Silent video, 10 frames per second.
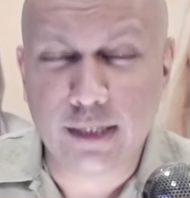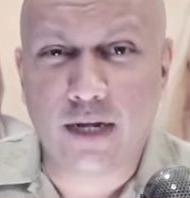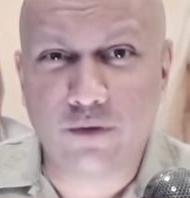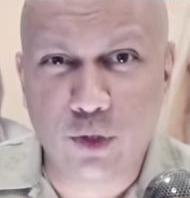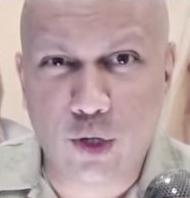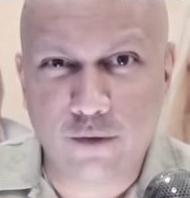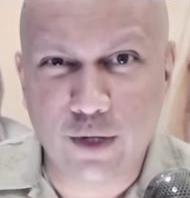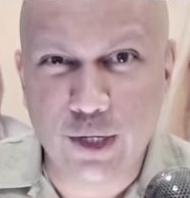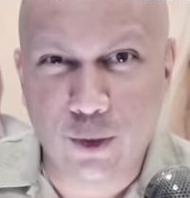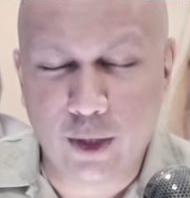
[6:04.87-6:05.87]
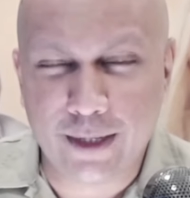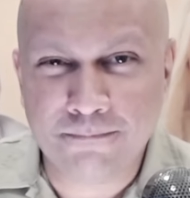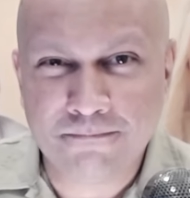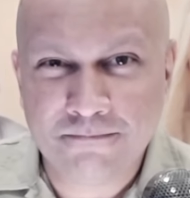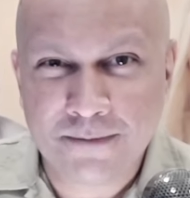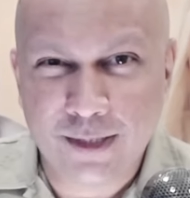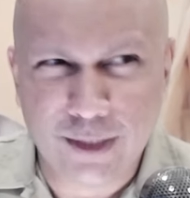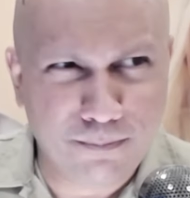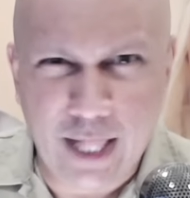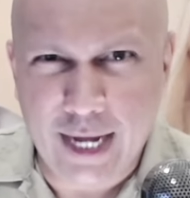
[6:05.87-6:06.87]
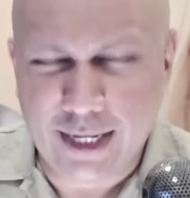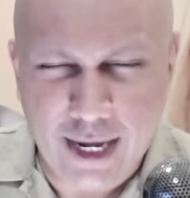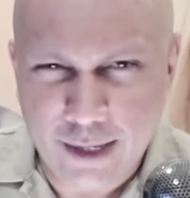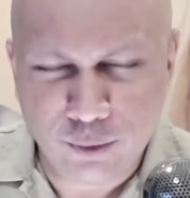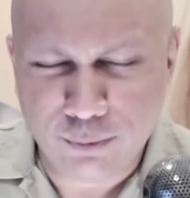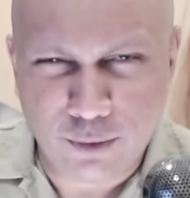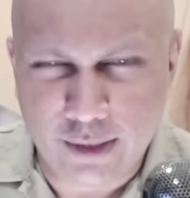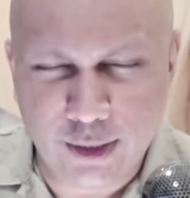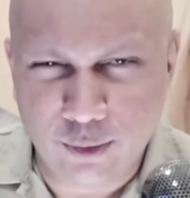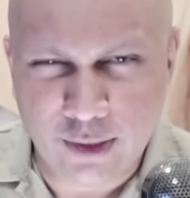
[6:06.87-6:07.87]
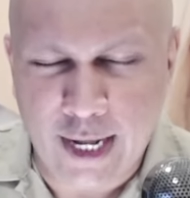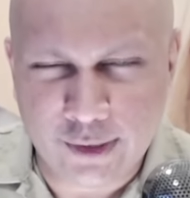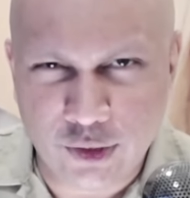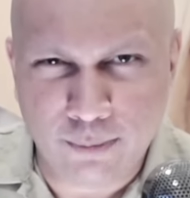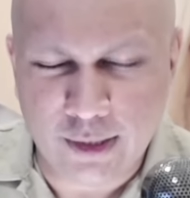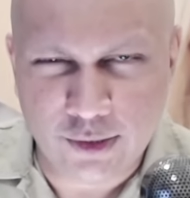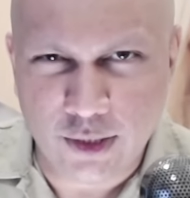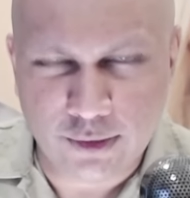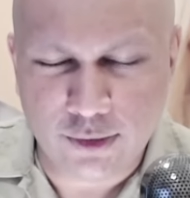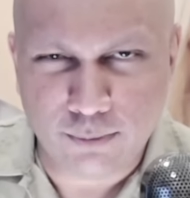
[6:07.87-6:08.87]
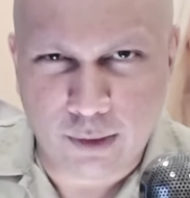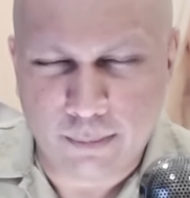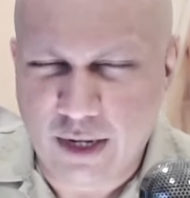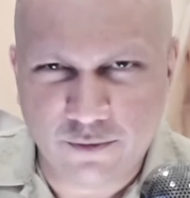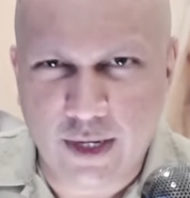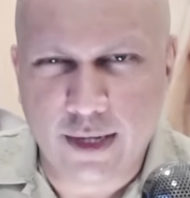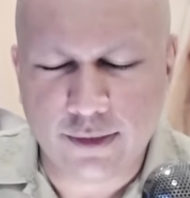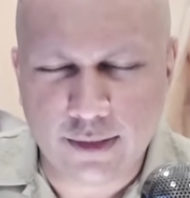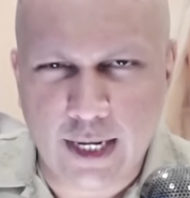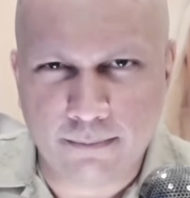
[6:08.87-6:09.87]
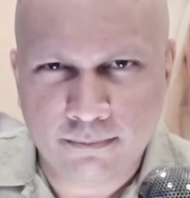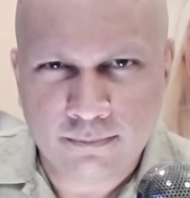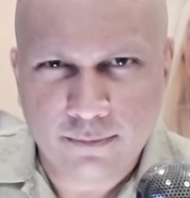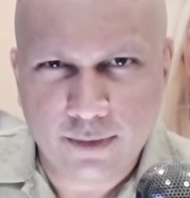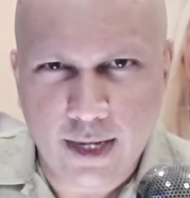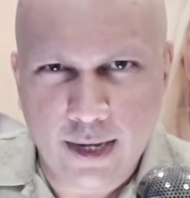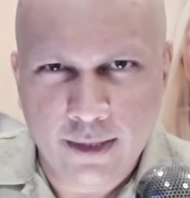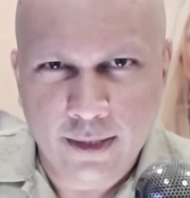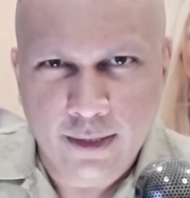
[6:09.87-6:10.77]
governor of New York, some black guy, was prosecuted last year by the Justice Department. I forget his name. Okay?